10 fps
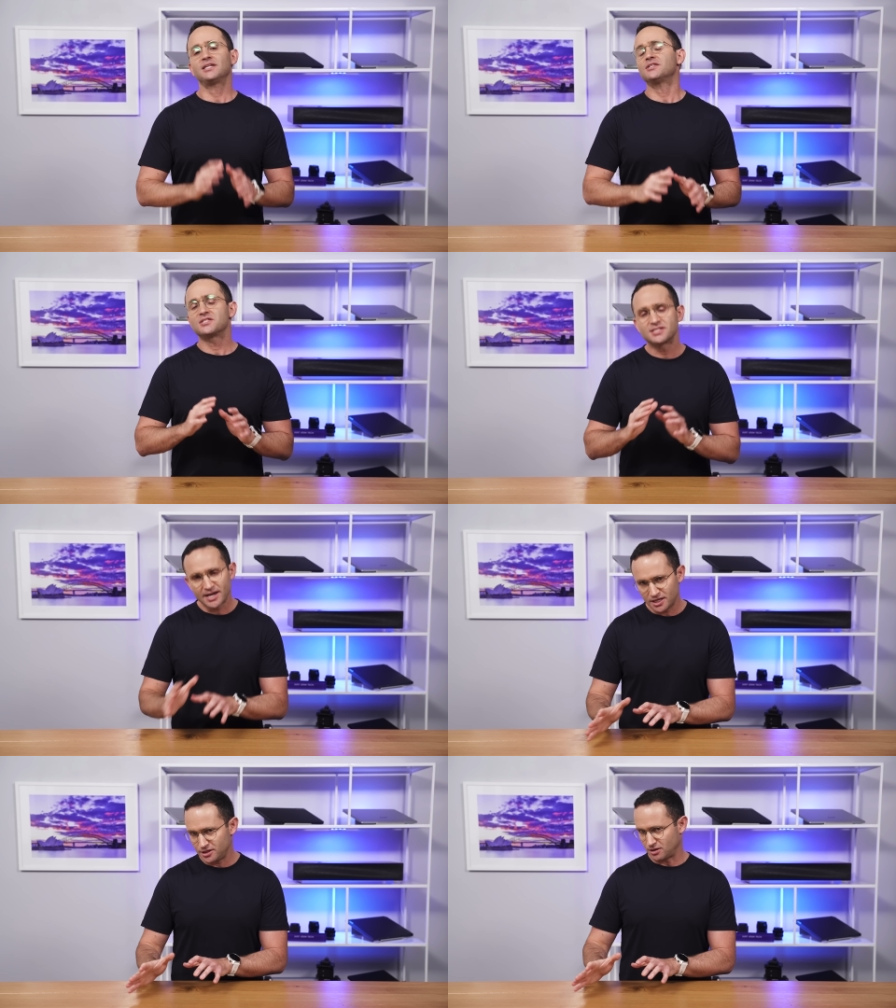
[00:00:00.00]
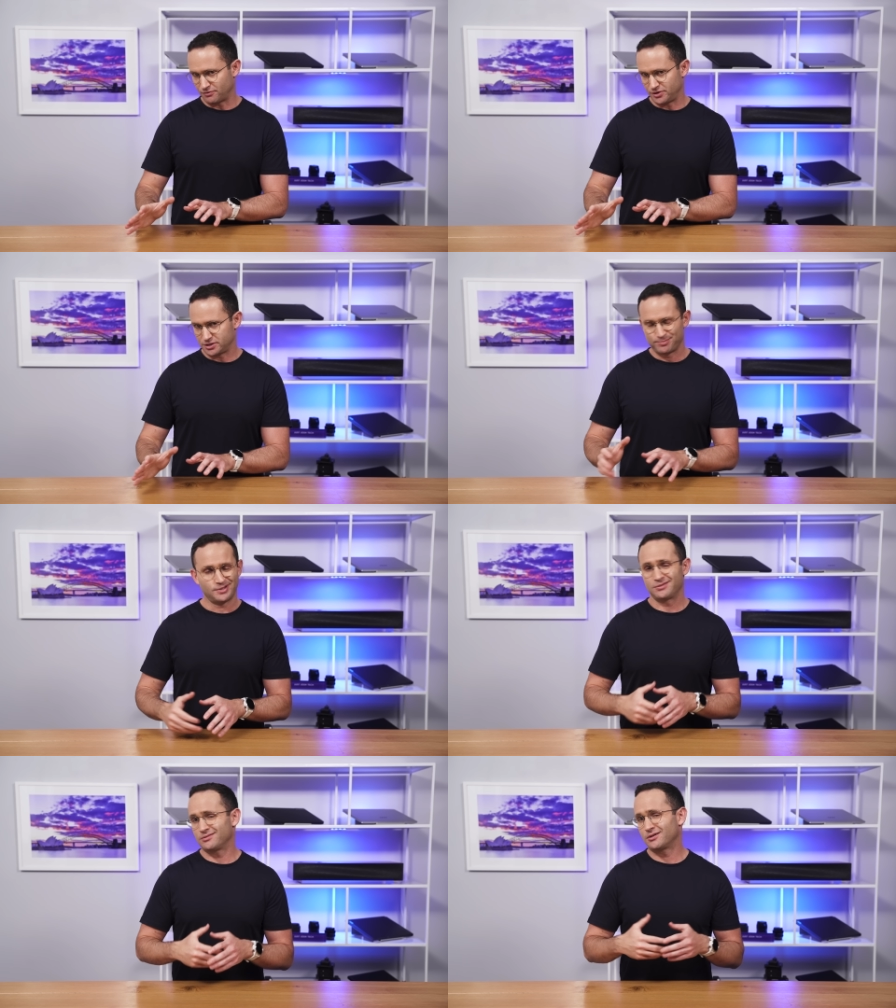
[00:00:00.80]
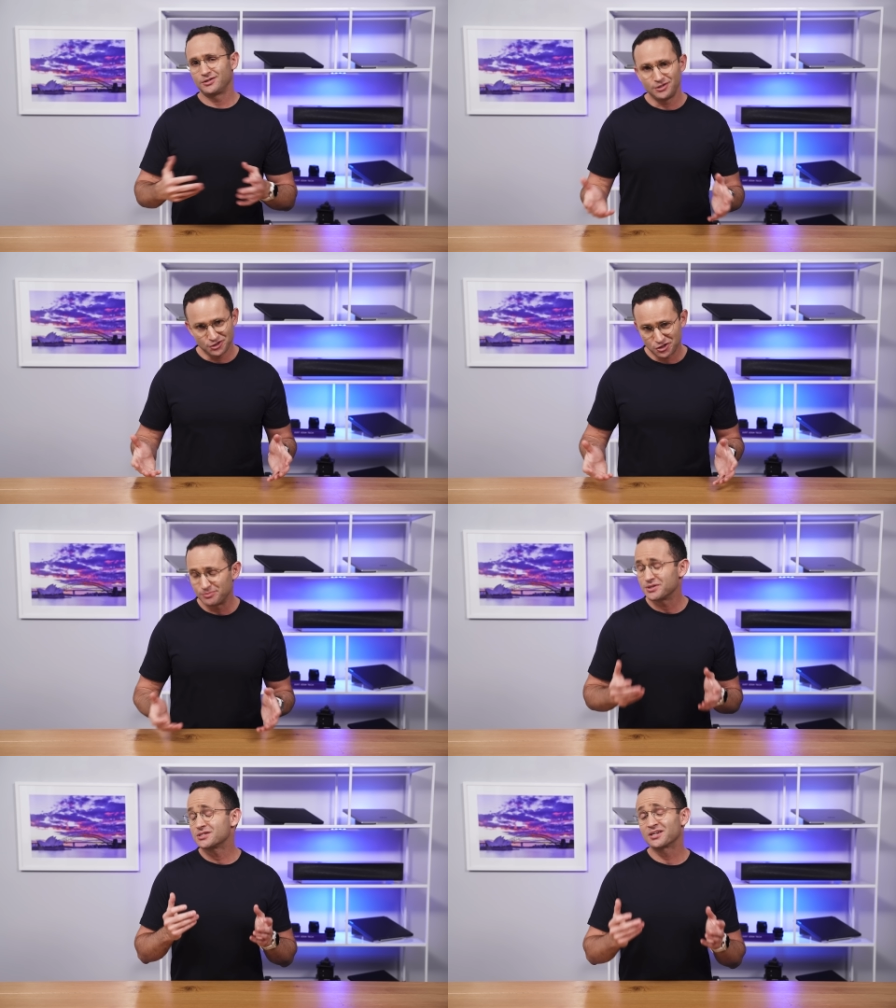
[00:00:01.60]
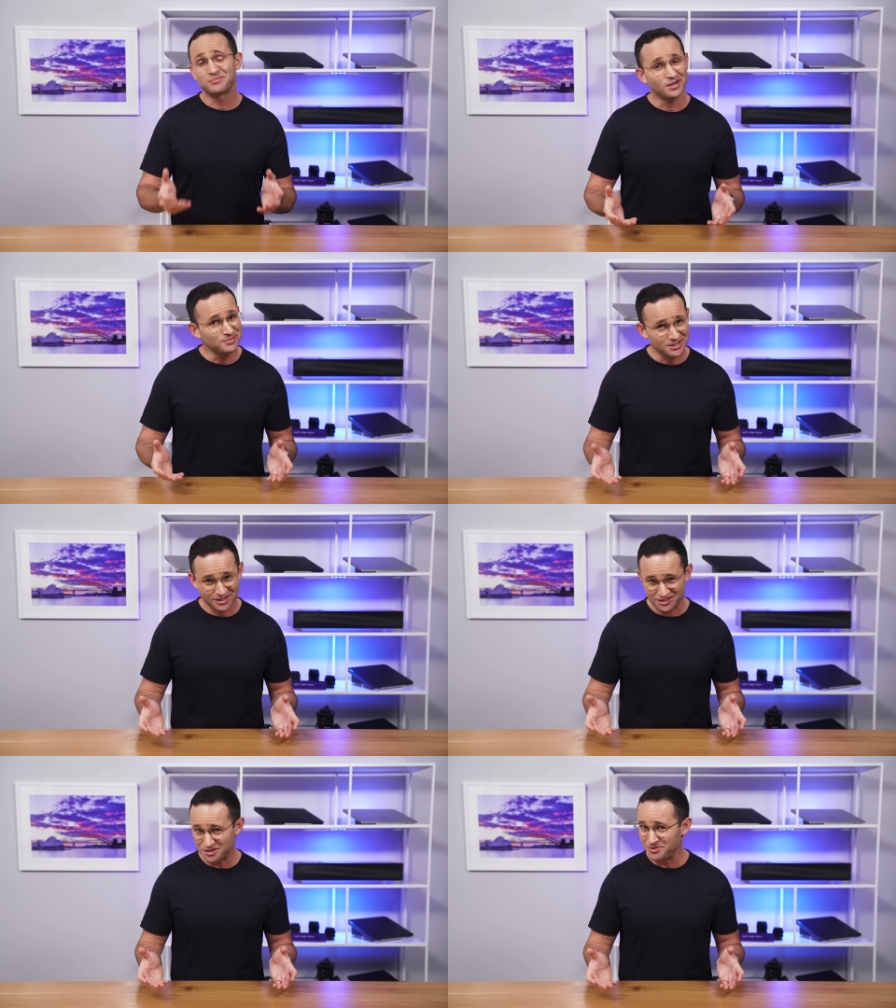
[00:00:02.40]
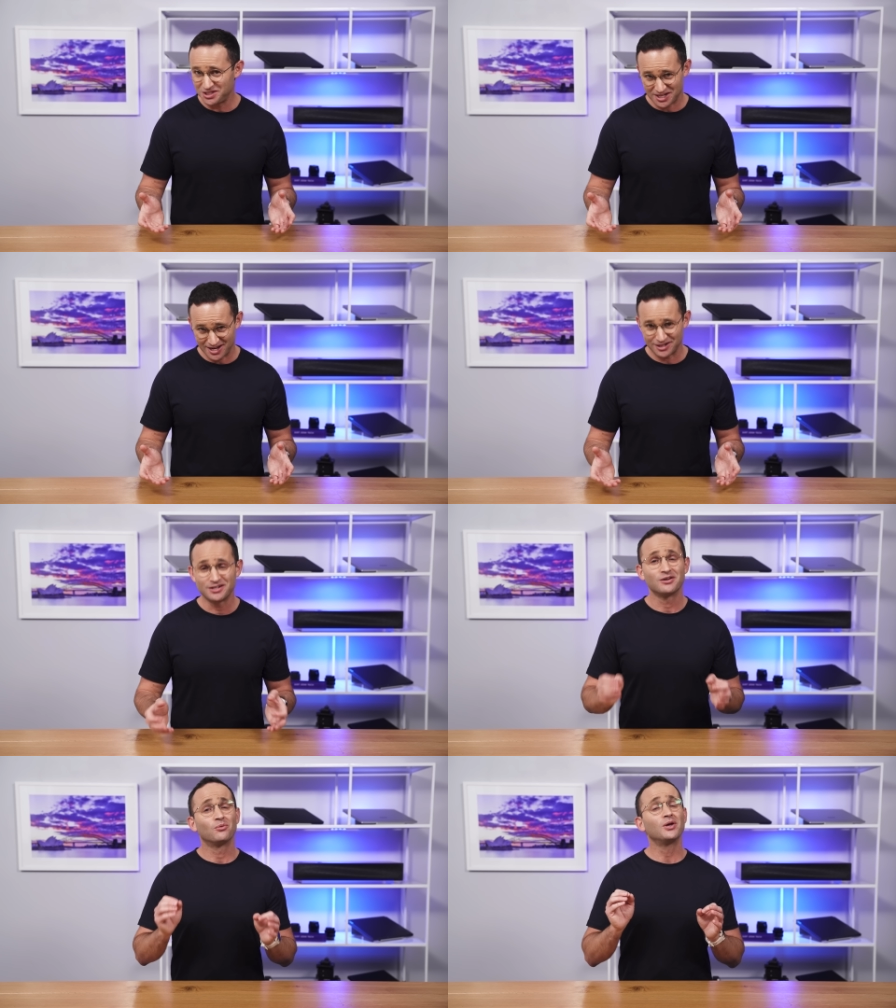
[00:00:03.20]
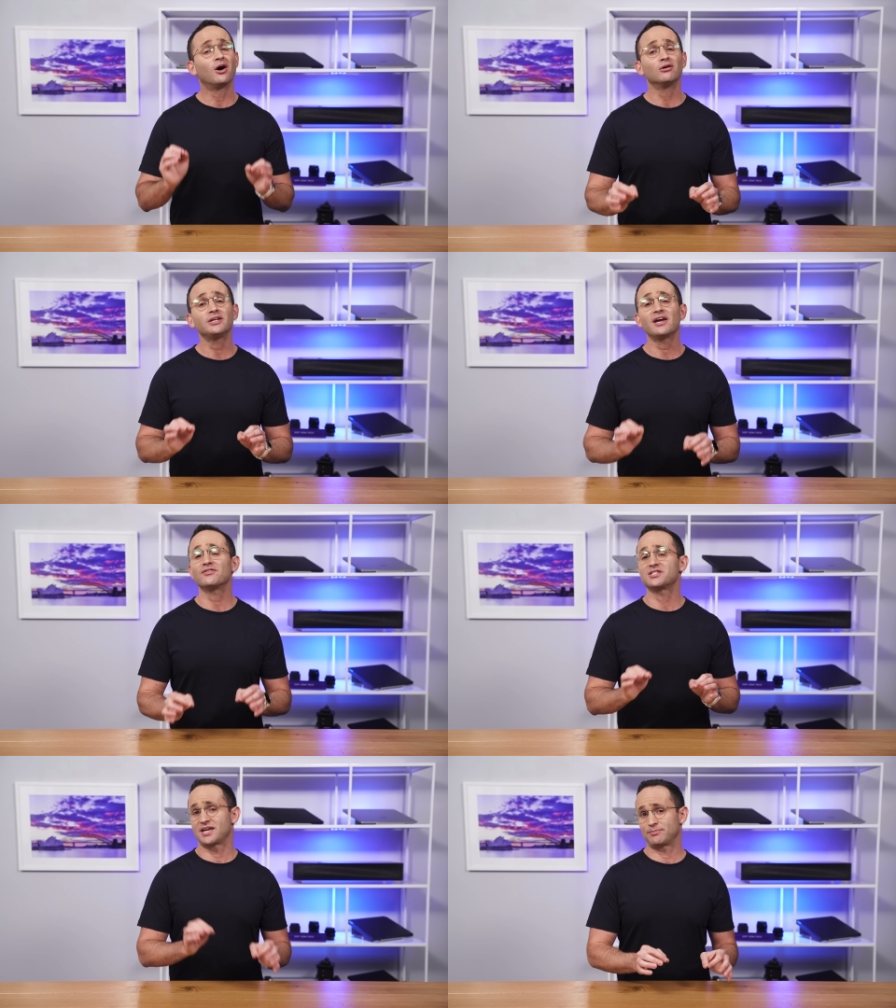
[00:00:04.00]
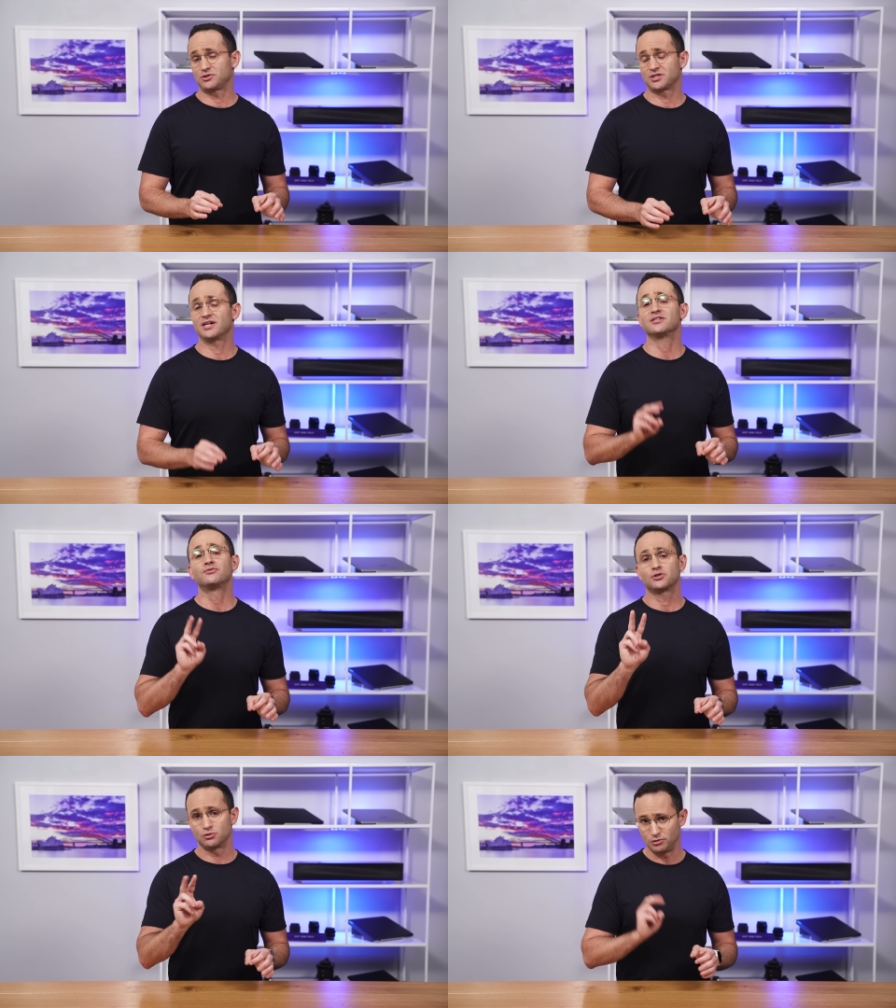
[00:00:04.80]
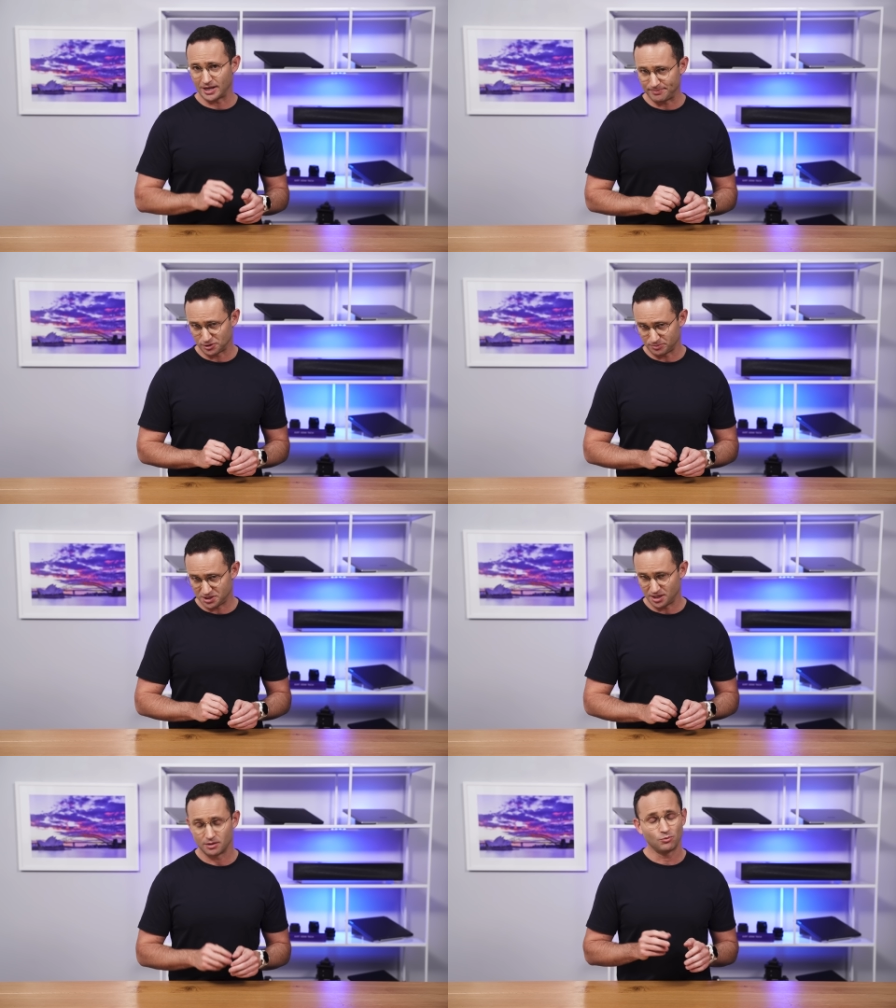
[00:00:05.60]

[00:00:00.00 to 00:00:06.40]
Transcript: And stating the obvious, but on YouTube, sometimes it needs to be stated, we only have a sample size of 2 laptops here,